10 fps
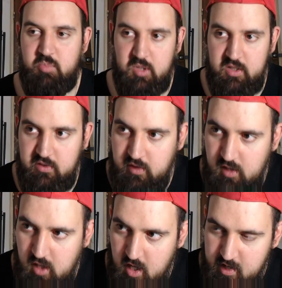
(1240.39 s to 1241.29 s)
But
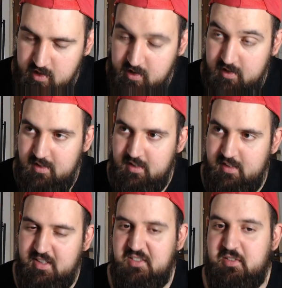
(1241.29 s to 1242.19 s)

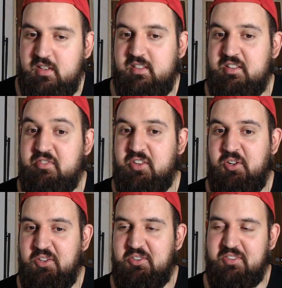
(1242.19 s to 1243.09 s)
yeah, it's it's
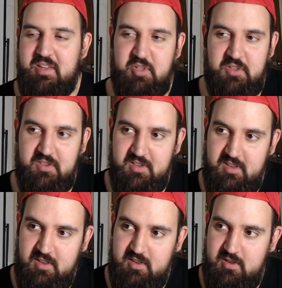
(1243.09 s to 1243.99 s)
difficult to say, but
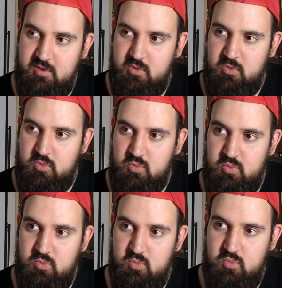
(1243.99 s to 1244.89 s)

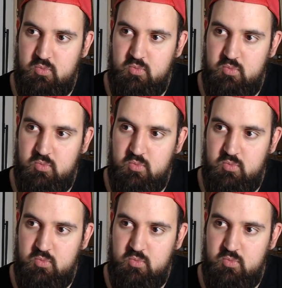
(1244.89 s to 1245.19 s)
uh,